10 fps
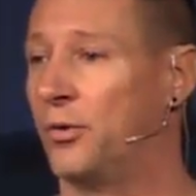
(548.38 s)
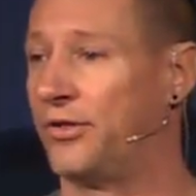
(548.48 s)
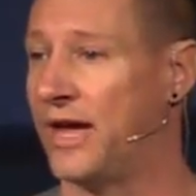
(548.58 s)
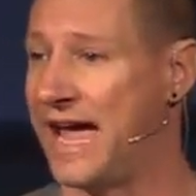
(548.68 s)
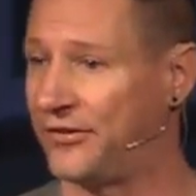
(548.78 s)
with
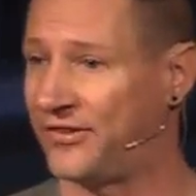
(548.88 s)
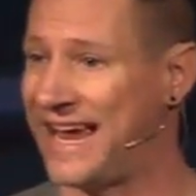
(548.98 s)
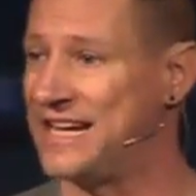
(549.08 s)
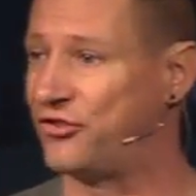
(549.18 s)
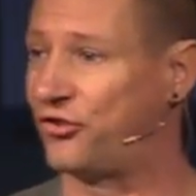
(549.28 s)
a
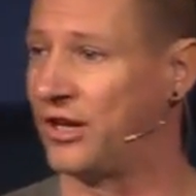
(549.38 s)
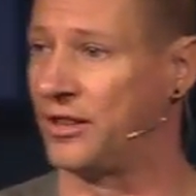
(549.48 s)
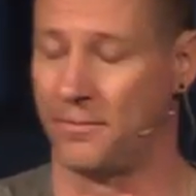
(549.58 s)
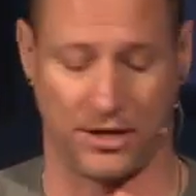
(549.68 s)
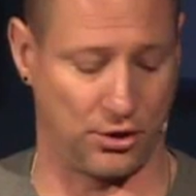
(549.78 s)
S-H in
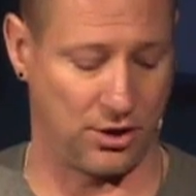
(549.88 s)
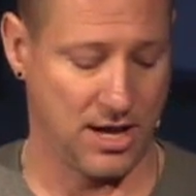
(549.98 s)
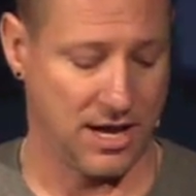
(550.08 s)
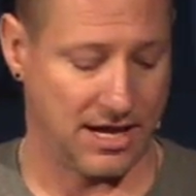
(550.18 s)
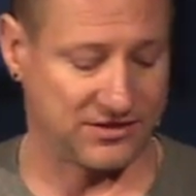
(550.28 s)
the middle.
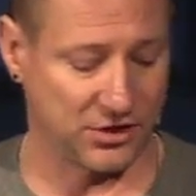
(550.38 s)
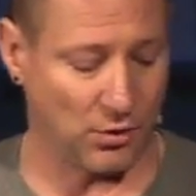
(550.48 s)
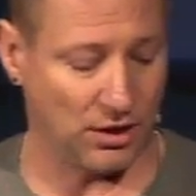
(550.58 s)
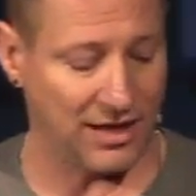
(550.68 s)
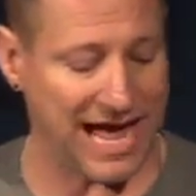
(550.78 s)
And so
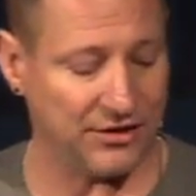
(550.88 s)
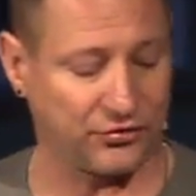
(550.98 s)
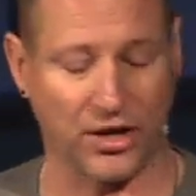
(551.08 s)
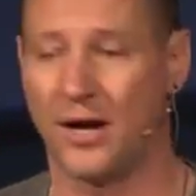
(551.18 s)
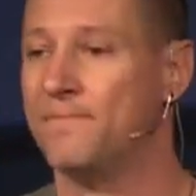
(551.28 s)

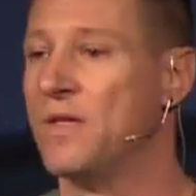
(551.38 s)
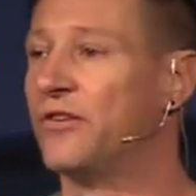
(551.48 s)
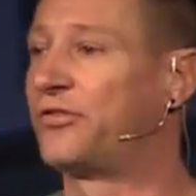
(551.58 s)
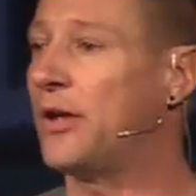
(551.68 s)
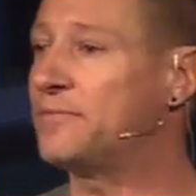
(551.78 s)
Elisha,
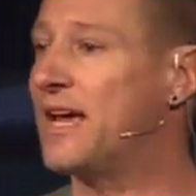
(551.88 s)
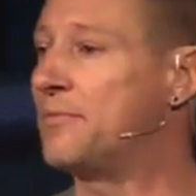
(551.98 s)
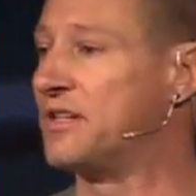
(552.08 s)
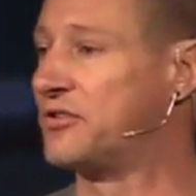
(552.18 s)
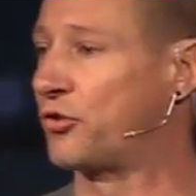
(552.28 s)

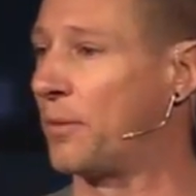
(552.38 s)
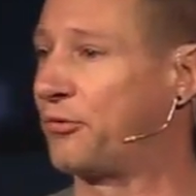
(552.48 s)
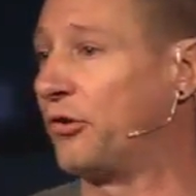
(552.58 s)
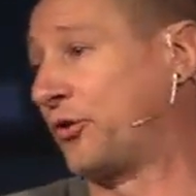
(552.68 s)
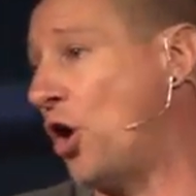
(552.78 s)
sometimes in
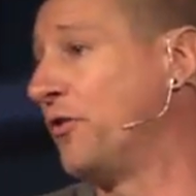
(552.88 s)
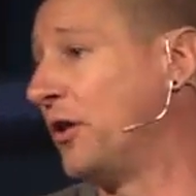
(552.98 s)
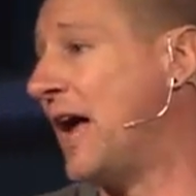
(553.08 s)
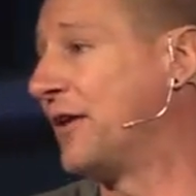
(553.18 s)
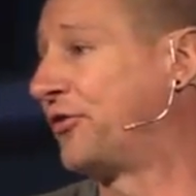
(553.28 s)
Scripture, is called
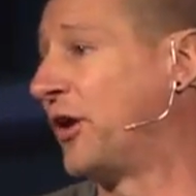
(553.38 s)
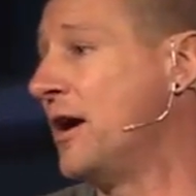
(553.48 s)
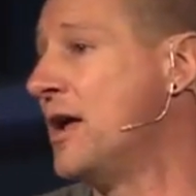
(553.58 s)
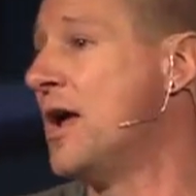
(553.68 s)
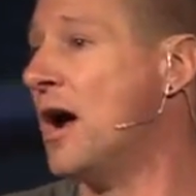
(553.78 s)

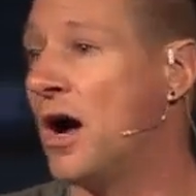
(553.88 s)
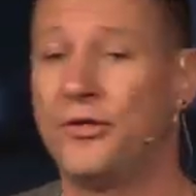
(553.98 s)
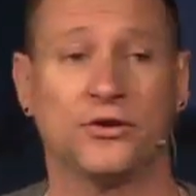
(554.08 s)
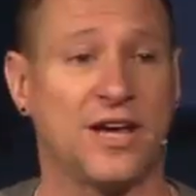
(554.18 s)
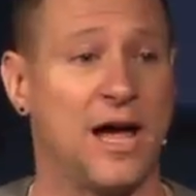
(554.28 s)
Elisha.
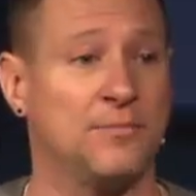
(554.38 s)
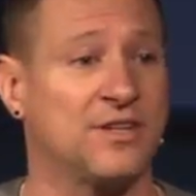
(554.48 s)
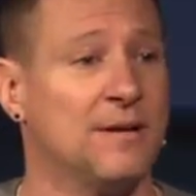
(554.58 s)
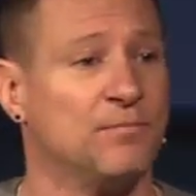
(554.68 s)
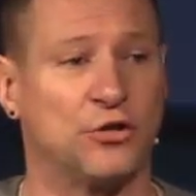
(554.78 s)
Other times,
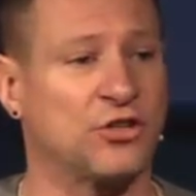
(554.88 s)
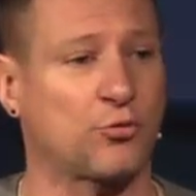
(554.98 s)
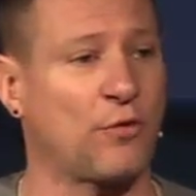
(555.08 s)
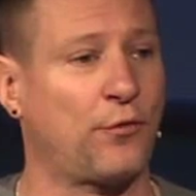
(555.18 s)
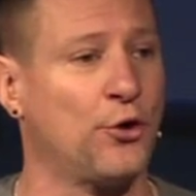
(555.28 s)
they'll just
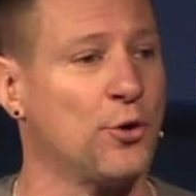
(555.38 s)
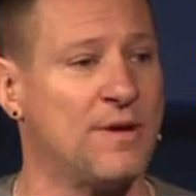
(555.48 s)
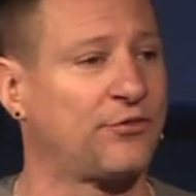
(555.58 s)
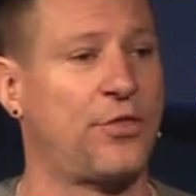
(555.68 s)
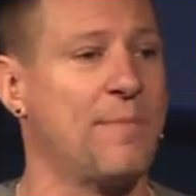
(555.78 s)
refer to him
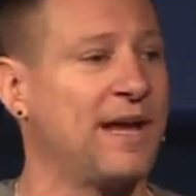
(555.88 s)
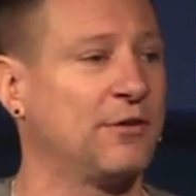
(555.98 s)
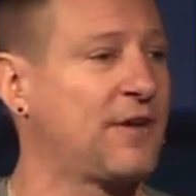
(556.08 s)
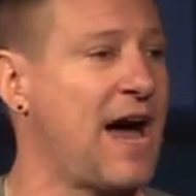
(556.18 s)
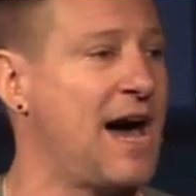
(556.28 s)
as the man
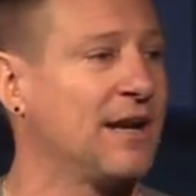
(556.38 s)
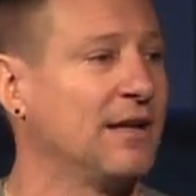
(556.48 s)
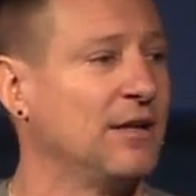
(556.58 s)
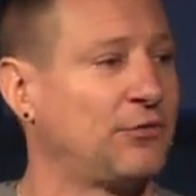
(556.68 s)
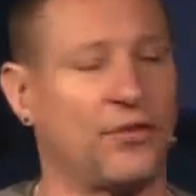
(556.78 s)
of God.
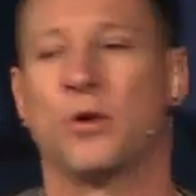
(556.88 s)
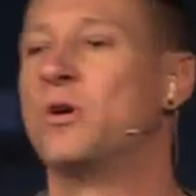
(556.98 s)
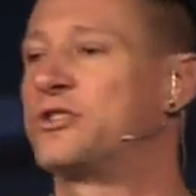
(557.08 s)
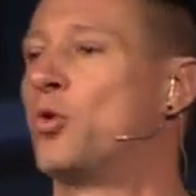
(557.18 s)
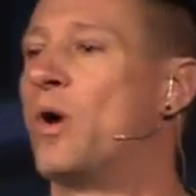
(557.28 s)
So they
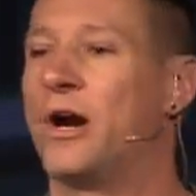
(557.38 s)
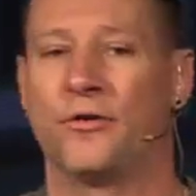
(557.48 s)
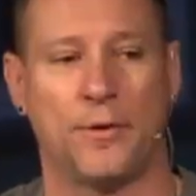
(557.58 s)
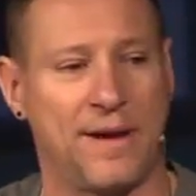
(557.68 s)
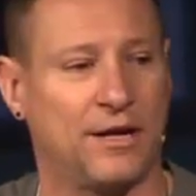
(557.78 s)
went to where
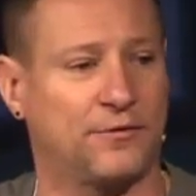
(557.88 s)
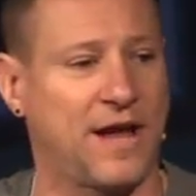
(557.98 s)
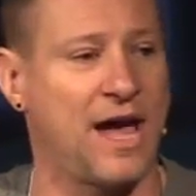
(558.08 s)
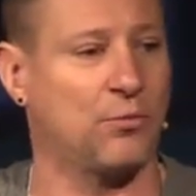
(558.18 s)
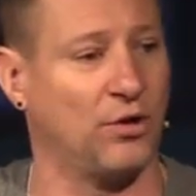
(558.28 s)
the man of
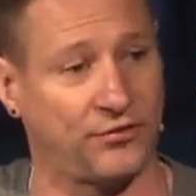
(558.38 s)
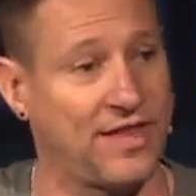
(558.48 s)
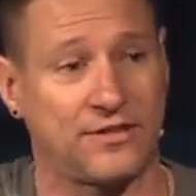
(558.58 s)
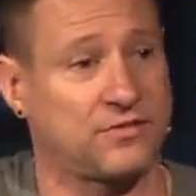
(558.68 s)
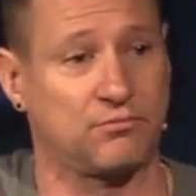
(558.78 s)
God was, and
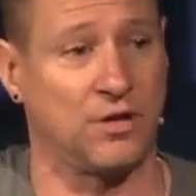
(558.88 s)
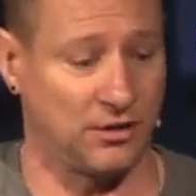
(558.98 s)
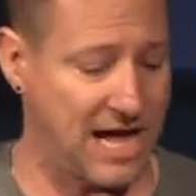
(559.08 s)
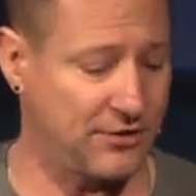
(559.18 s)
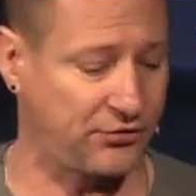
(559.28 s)
that's
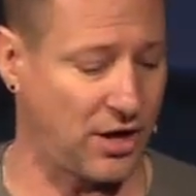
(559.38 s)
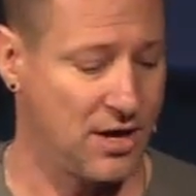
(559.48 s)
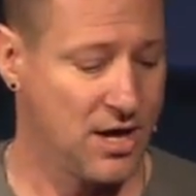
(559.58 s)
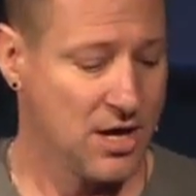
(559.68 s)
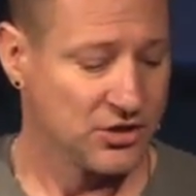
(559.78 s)
Elisha.
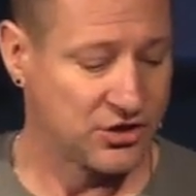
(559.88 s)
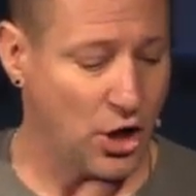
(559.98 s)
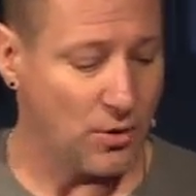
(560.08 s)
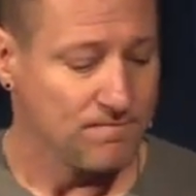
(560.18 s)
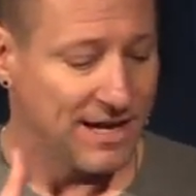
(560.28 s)

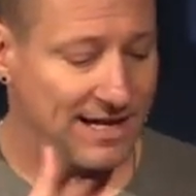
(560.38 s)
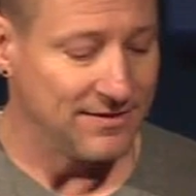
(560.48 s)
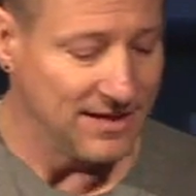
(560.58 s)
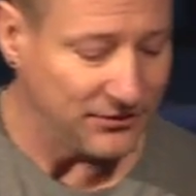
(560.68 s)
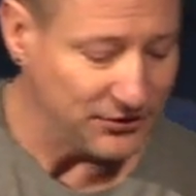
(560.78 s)
So in
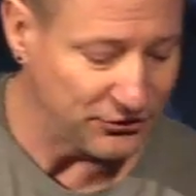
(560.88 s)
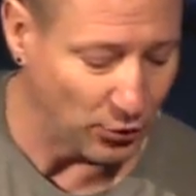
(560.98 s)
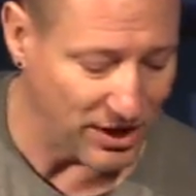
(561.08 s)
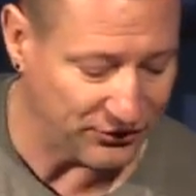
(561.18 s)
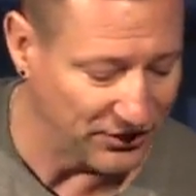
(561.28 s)
this
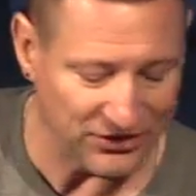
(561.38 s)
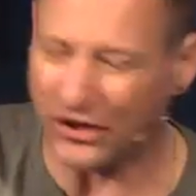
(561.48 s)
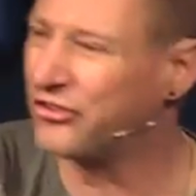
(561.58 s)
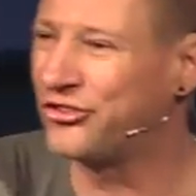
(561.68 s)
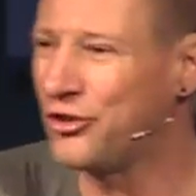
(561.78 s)
situation, this is a
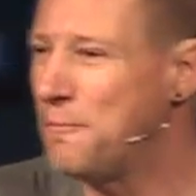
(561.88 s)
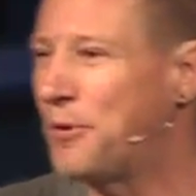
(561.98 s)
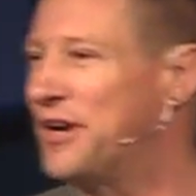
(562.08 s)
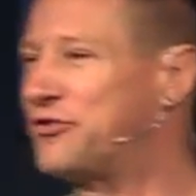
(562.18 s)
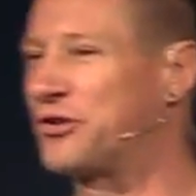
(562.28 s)

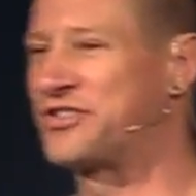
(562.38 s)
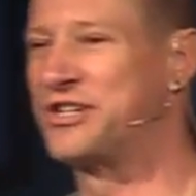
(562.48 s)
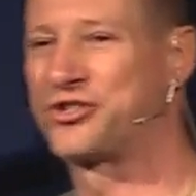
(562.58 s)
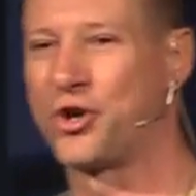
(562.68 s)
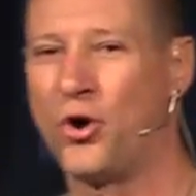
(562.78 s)
super interesting
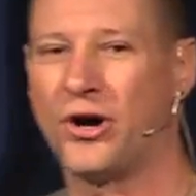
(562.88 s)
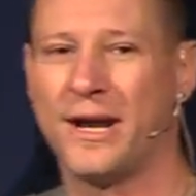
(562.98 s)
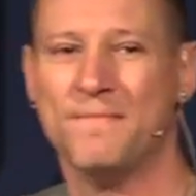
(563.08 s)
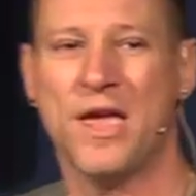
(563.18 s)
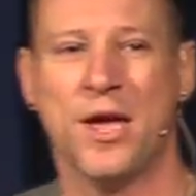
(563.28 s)
story
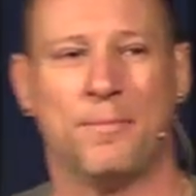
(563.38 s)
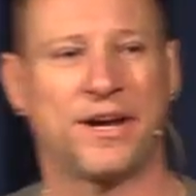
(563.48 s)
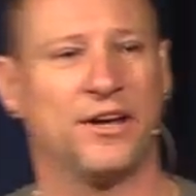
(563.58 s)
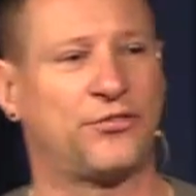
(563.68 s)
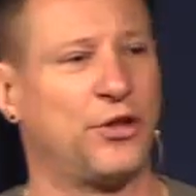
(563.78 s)

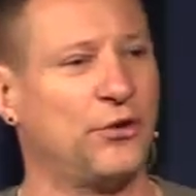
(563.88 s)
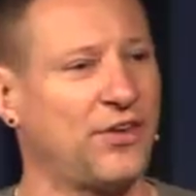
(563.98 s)
because there's